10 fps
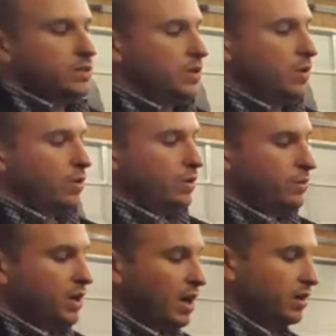So
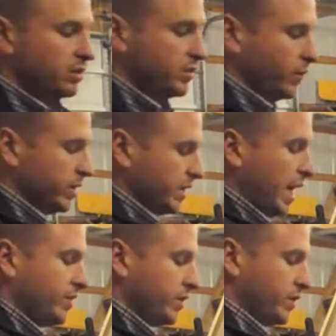regardless of what
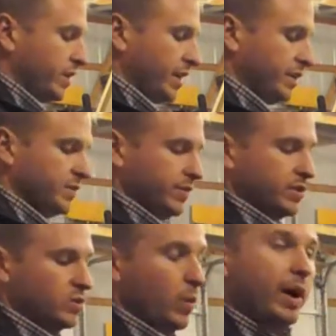size the turning is, if
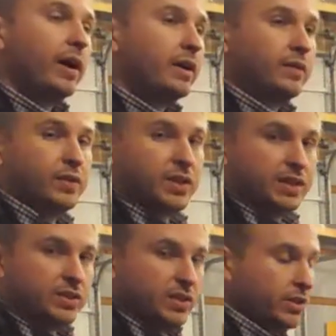it's square, if it's
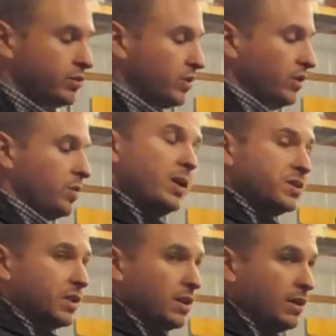not cylindrical, you want to
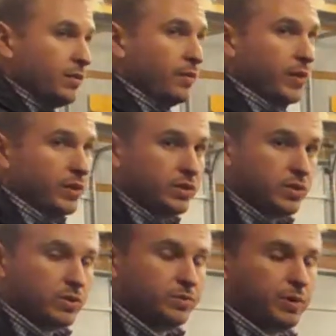start off at a fairly
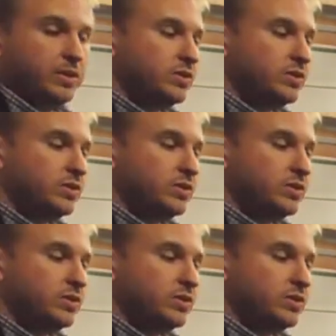slow speed and